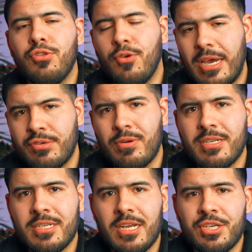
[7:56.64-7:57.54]
do you guys rent
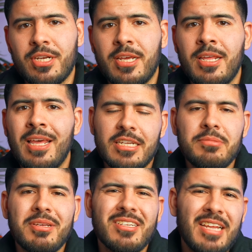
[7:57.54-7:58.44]
to Section 8? This
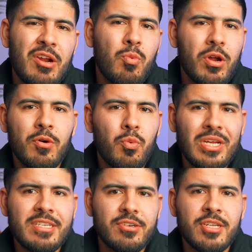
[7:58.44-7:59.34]
is because they don't want to
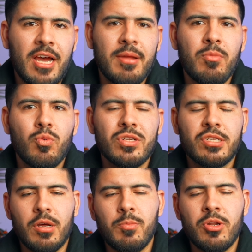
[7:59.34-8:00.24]
waste their time with
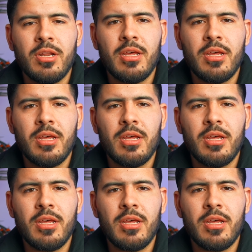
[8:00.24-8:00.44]
someone